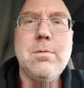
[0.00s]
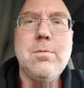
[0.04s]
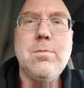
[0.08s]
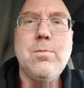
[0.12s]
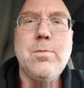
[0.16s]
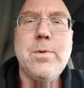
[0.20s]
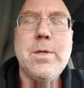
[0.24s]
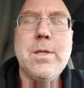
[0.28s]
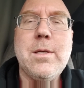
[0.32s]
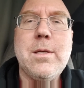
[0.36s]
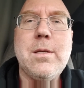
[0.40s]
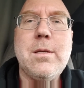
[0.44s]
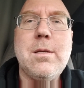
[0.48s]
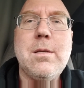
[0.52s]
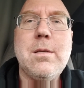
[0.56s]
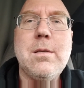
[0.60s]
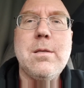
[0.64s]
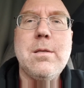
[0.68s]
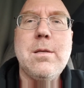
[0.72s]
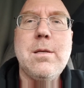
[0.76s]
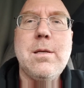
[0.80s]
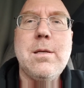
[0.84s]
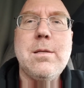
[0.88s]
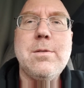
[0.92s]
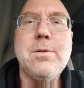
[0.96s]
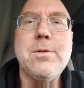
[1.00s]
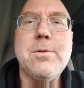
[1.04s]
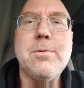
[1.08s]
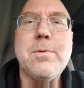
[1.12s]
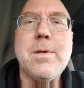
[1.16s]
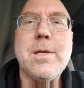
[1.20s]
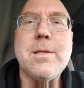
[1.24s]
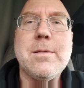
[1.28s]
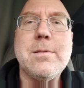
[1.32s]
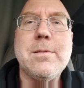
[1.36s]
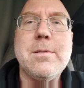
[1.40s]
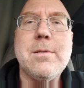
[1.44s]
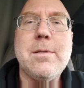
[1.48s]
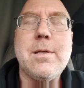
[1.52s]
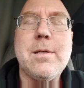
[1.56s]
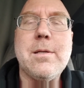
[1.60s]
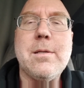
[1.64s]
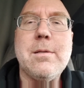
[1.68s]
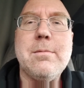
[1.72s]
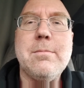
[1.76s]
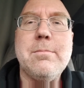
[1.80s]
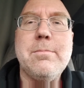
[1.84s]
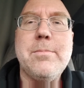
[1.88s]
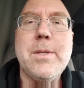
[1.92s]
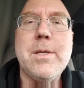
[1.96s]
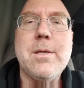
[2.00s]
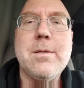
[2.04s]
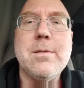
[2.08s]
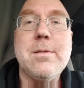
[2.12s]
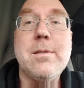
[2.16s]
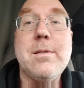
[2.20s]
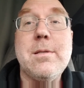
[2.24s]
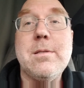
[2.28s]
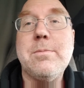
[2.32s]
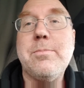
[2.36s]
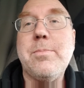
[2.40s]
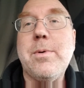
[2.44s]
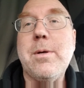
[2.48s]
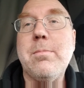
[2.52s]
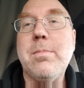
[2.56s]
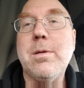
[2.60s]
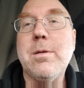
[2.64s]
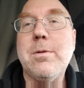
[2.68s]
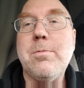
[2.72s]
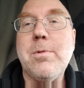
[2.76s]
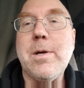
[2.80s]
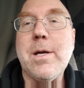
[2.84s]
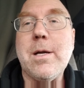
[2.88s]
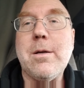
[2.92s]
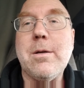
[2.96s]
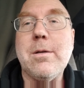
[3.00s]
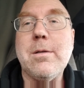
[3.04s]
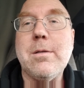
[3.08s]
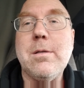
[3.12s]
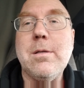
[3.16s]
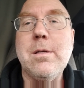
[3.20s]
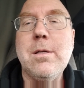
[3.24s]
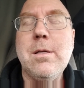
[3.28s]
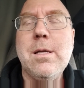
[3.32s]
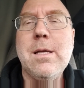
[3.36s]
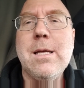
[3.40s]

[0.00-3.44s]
really interested in, because it is public record,